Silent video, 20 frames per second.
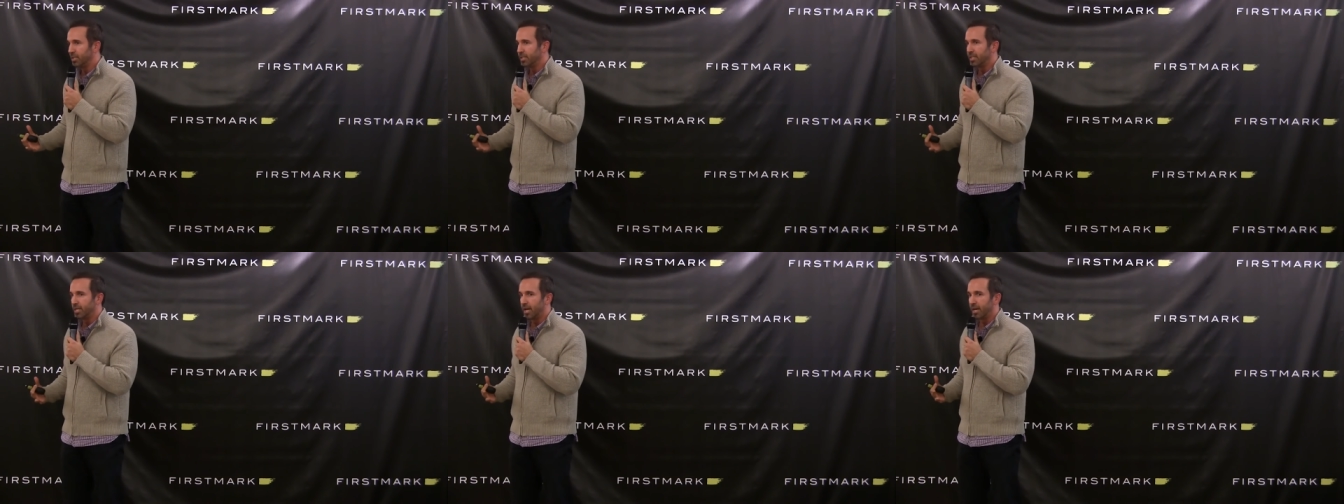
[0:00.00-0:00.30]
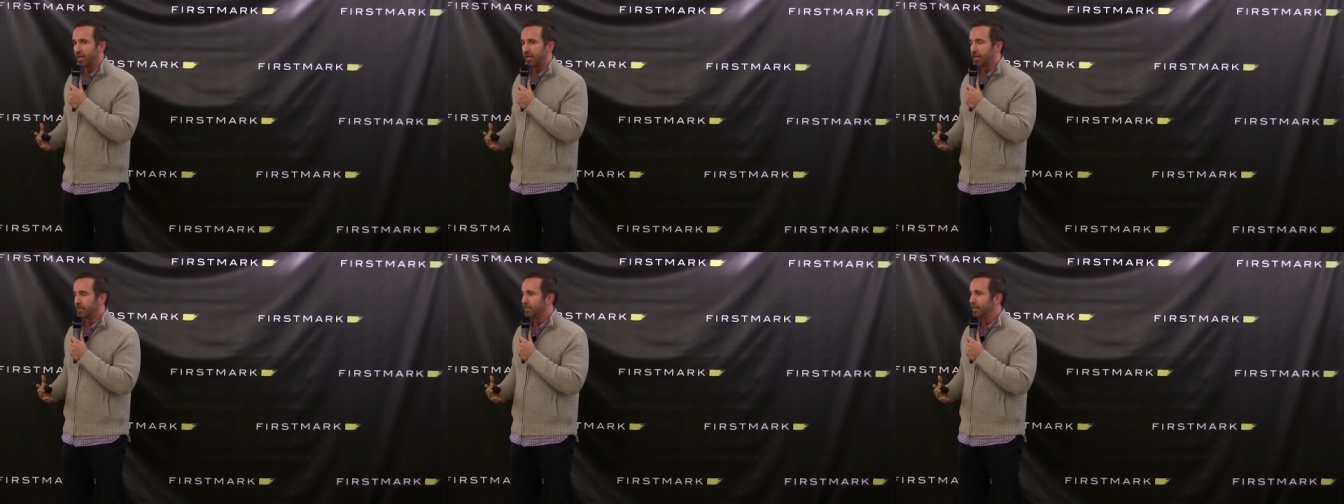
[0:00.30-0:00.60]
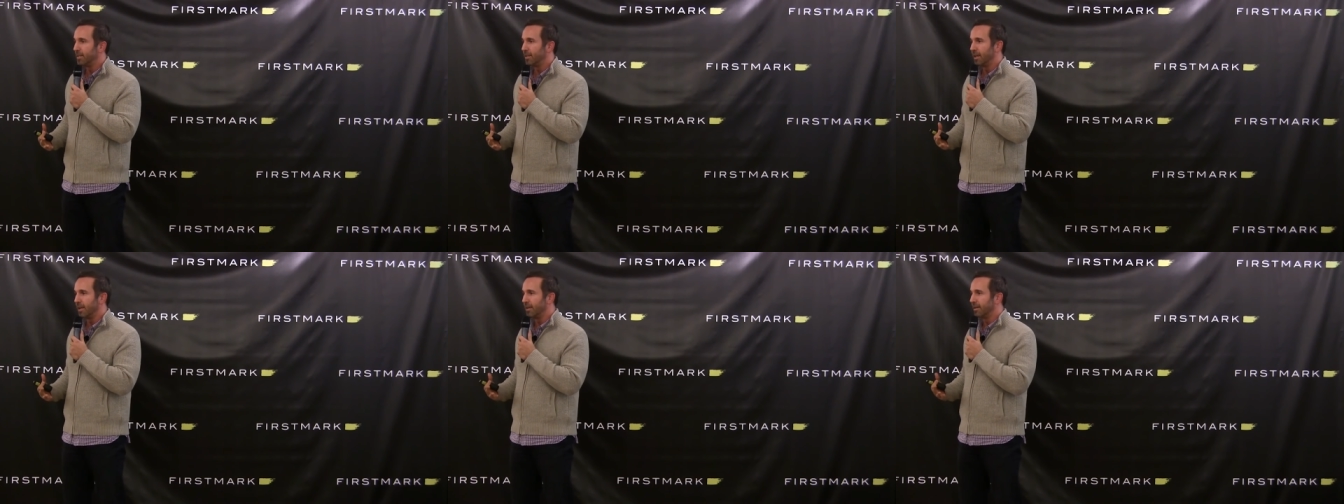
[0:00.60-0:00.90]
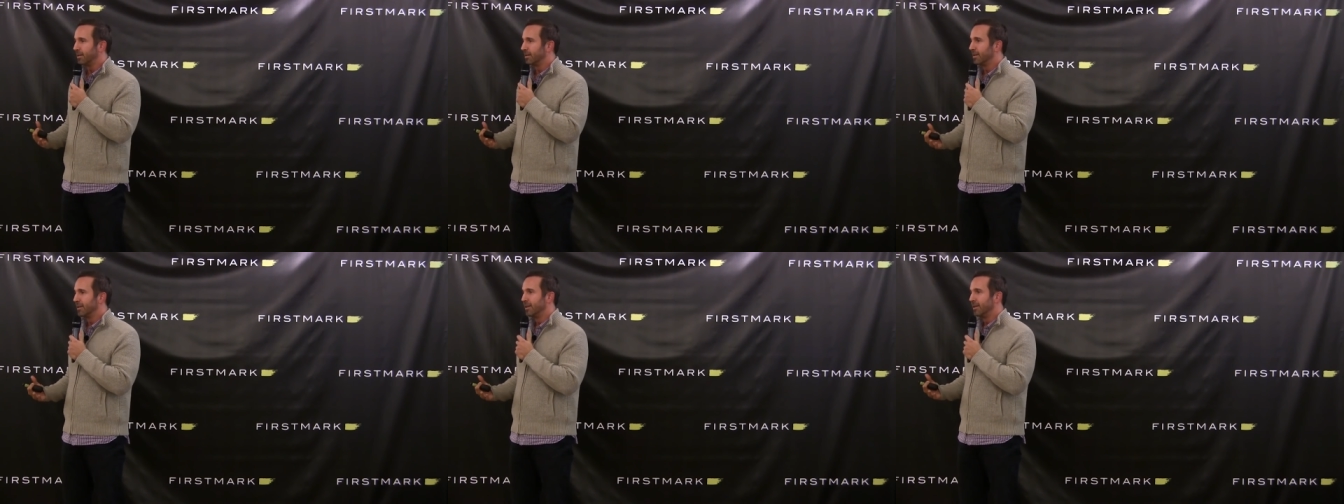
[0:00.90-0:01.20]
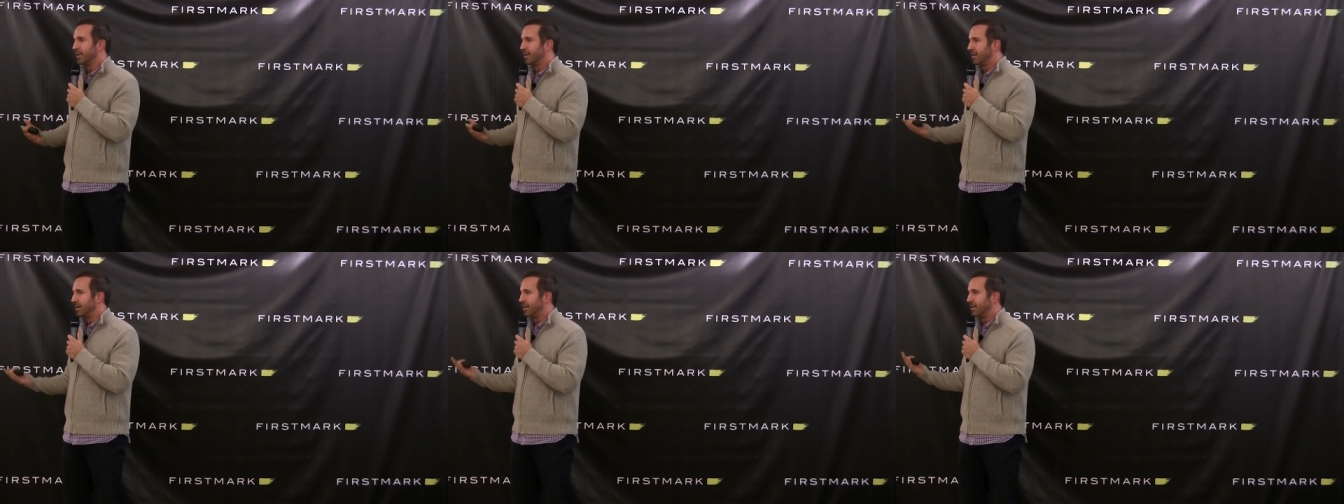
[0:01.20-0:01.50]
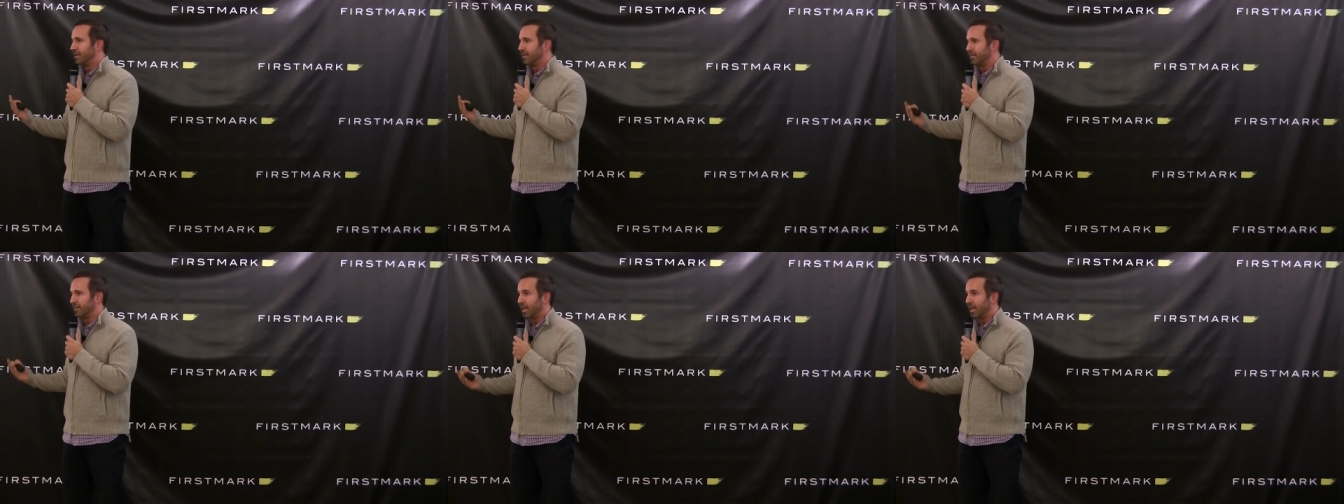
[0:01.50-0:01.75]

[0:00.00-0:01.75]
It's not going to be like you know,